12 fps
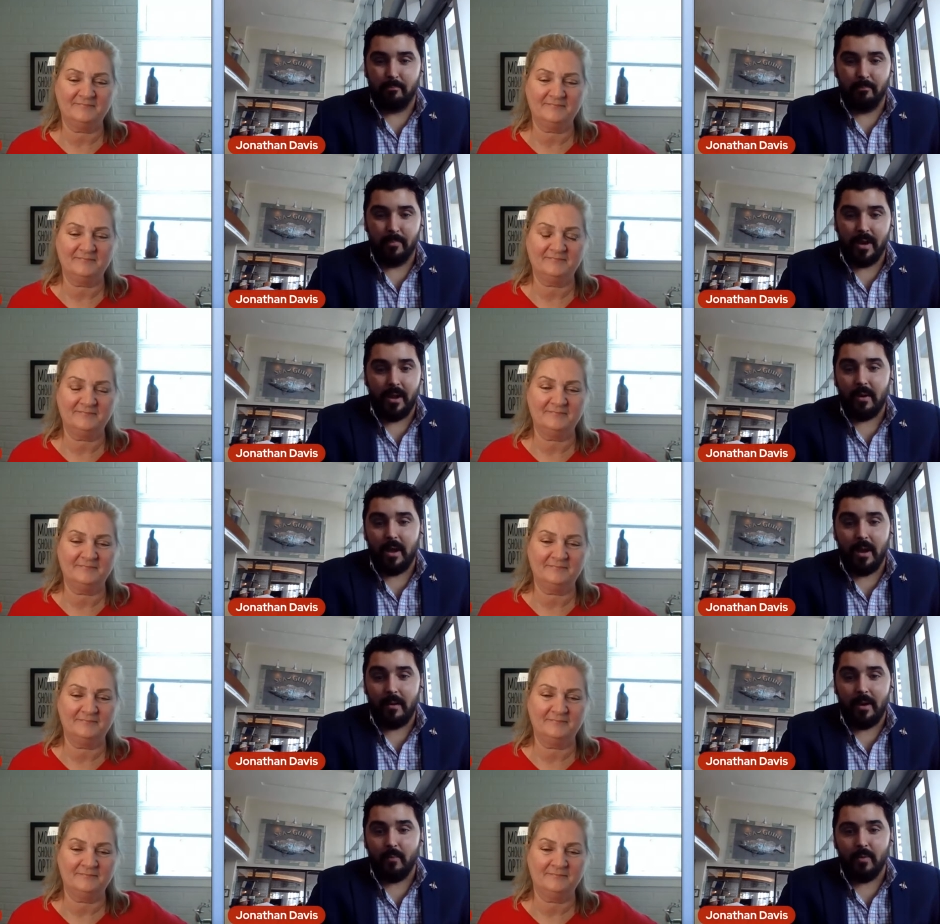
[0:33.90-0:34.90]
Speaker 1: but I,
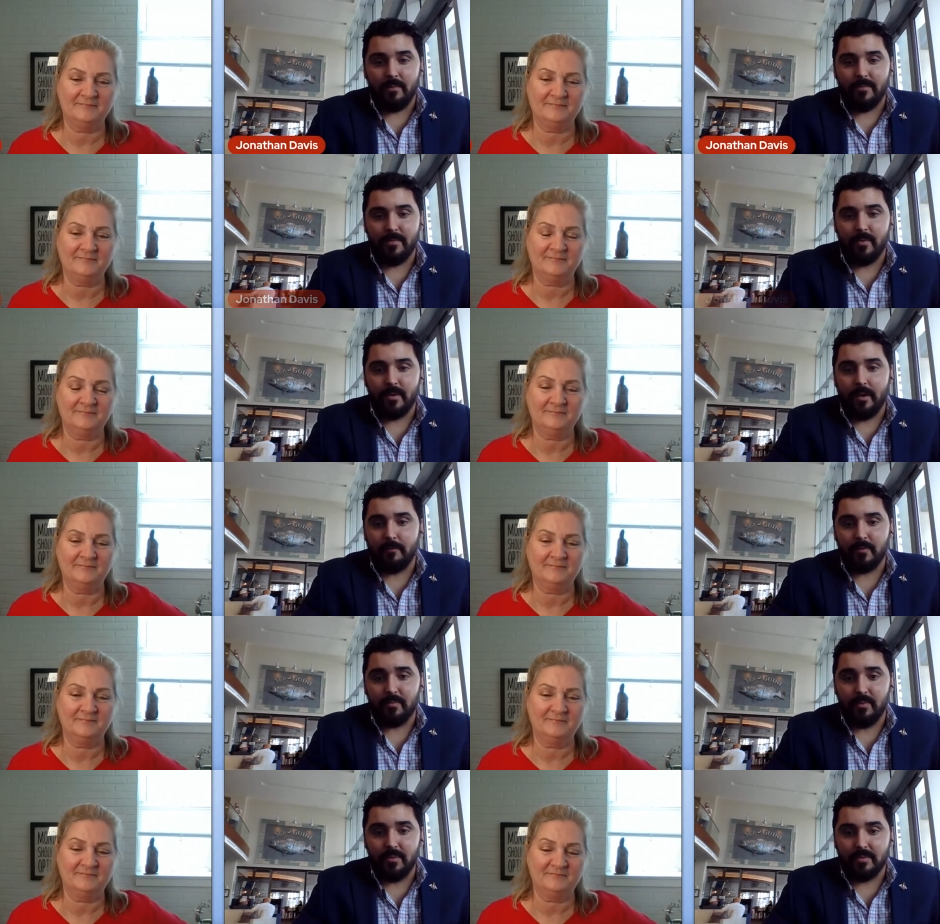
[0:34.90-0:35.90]
I wouldn't feel
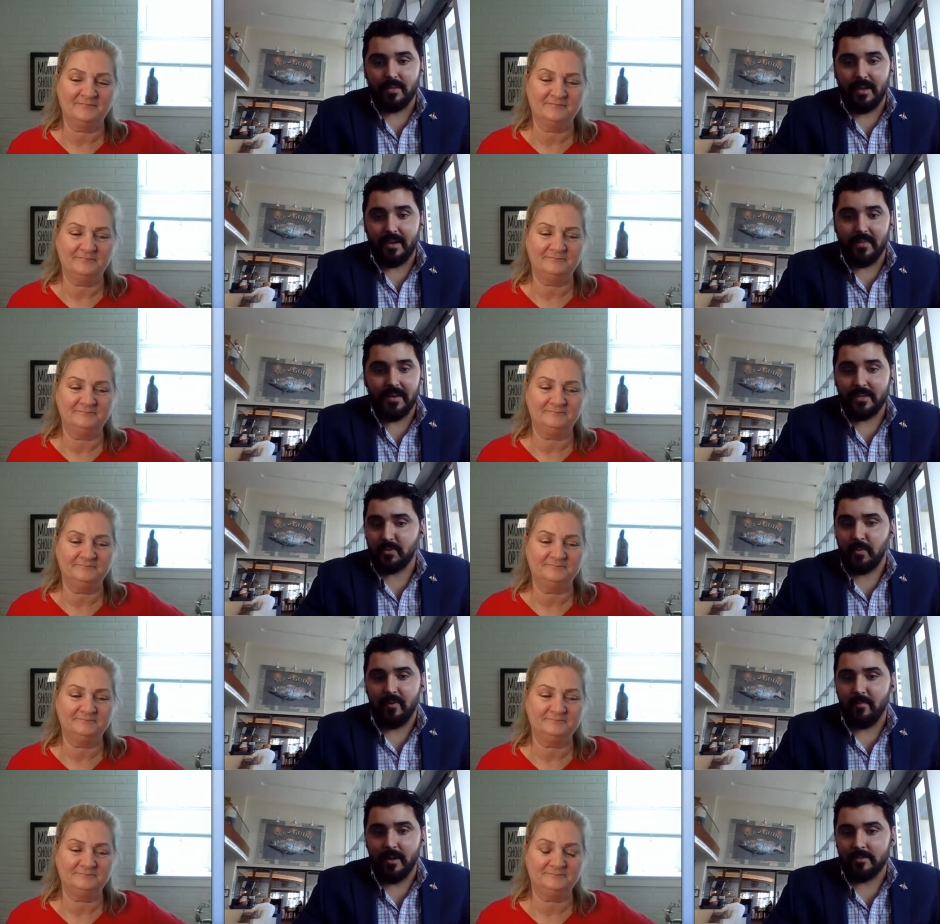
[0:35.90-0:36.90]
comfortable saying in the next
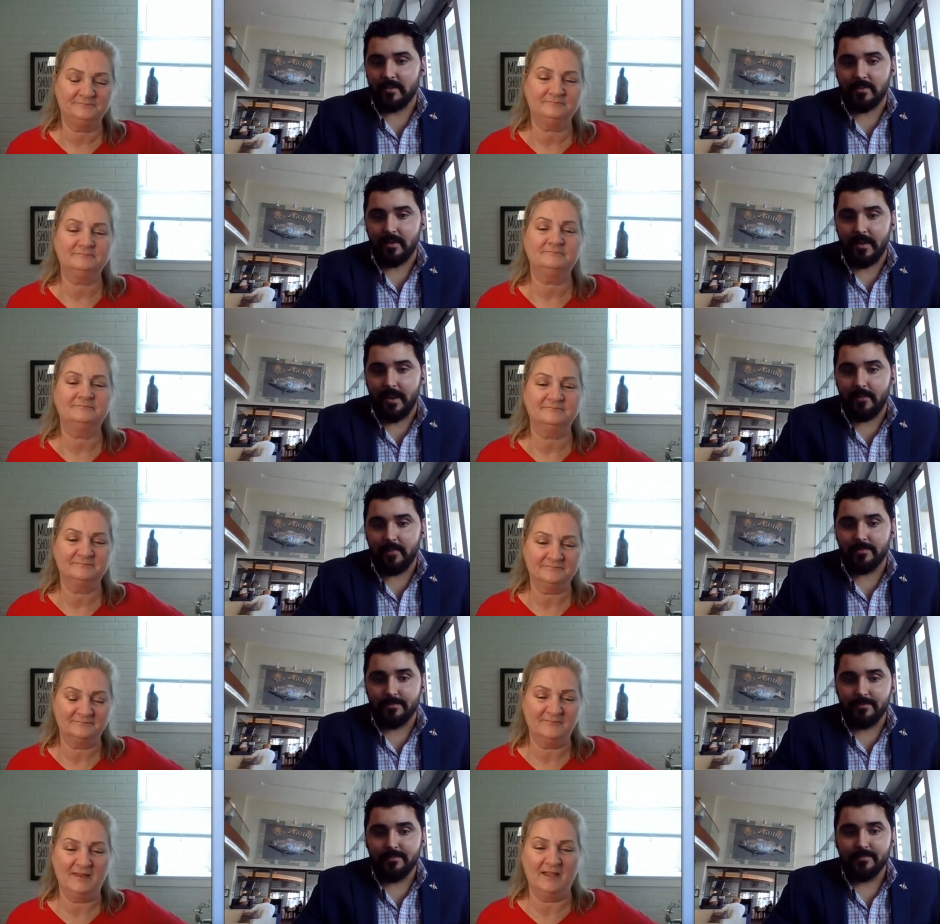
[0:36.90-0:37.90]
12 months that's going to
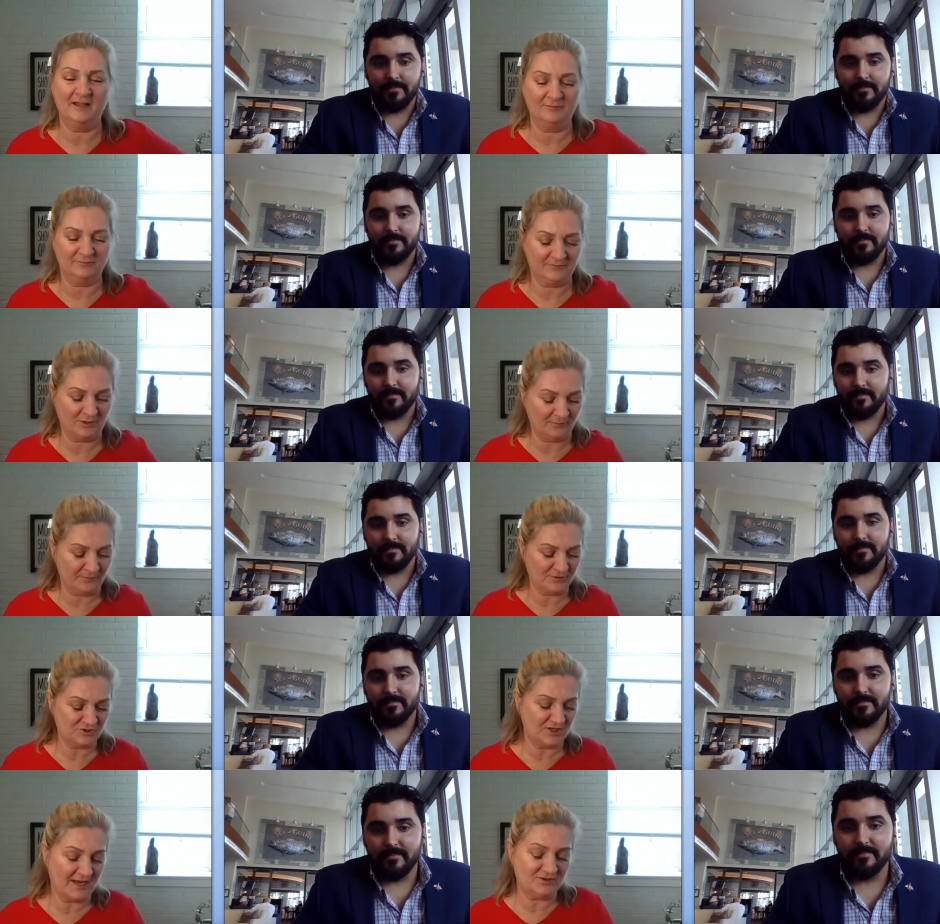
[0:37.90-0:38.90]
happen.
Speaker 2: No, their
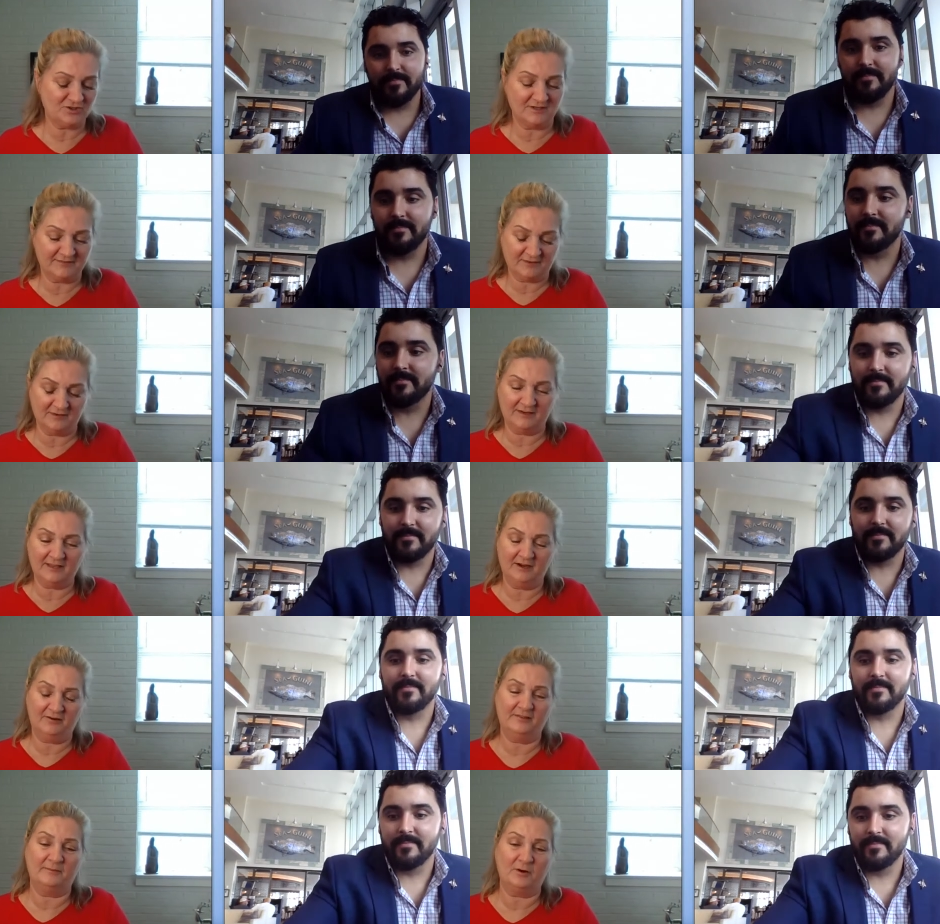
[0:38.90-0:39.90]
appreciation is going to
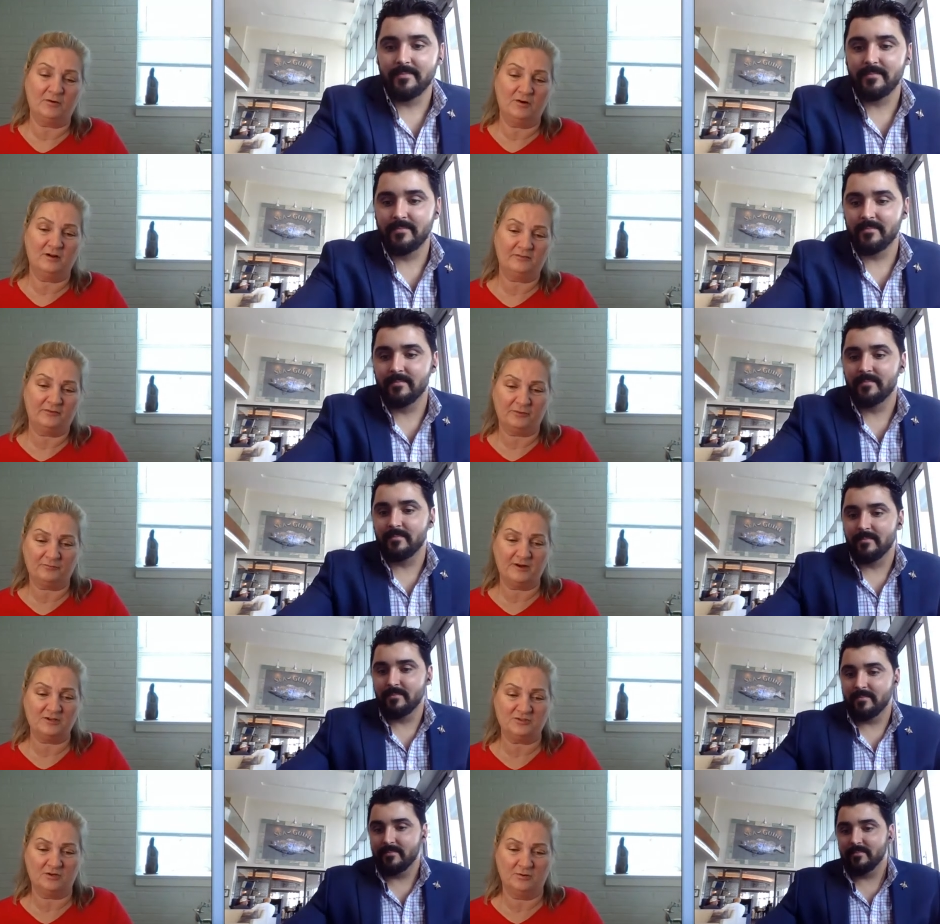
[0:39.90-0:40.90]
carry them across the
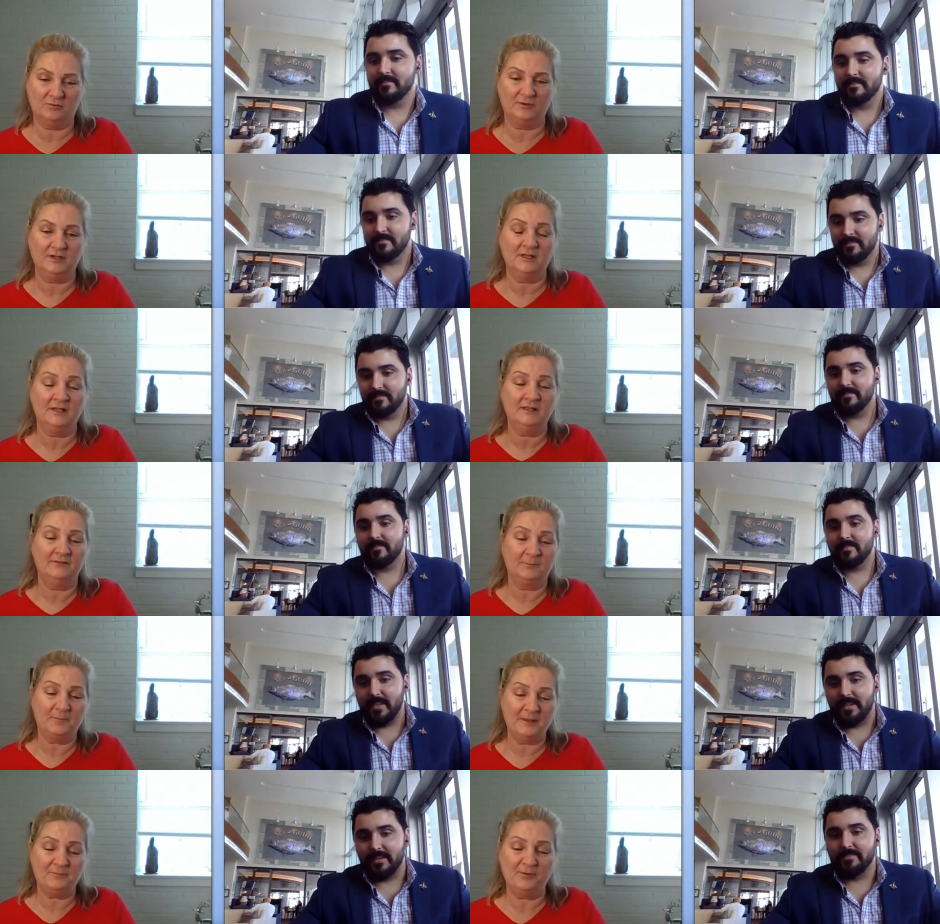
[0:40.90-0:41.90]
threshold.
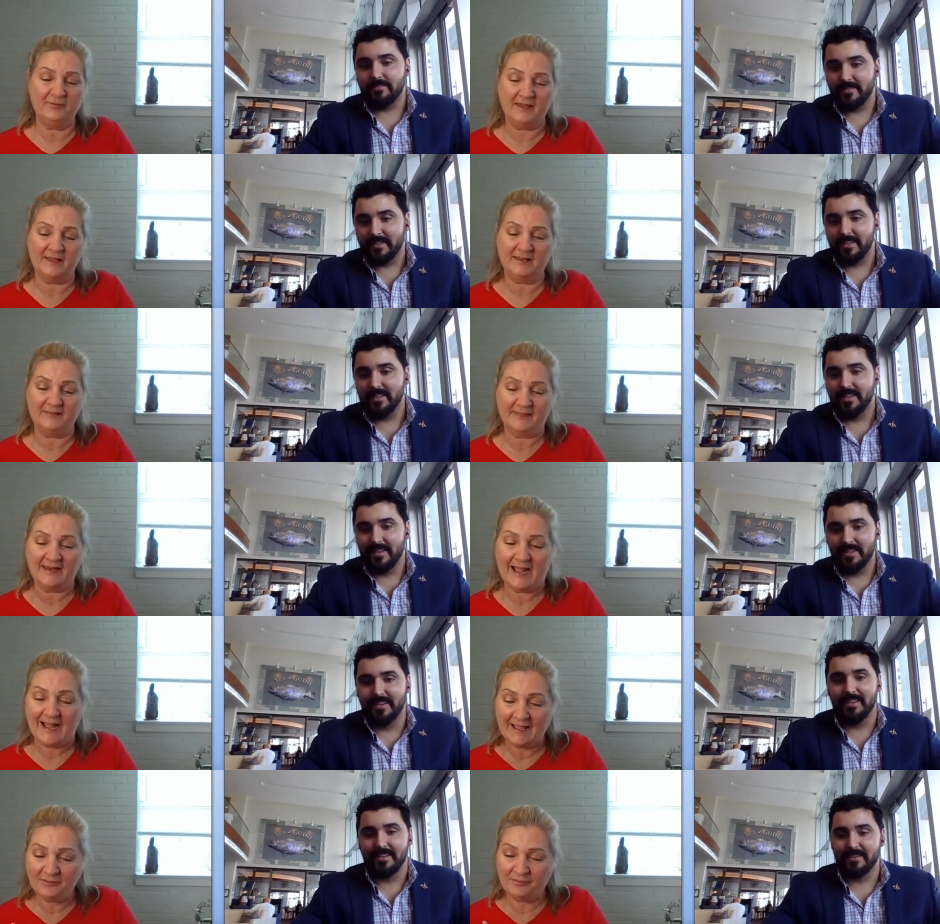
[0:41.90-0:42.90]
The yeah. people that
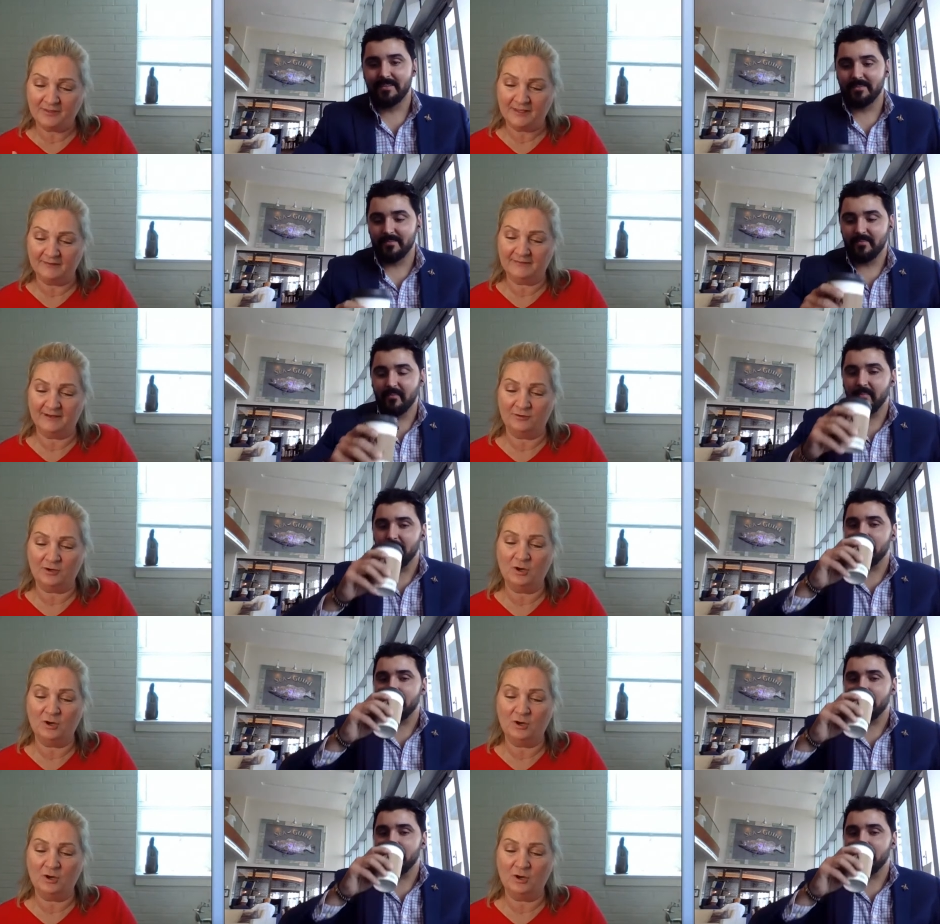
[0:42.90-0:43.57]
that I think that are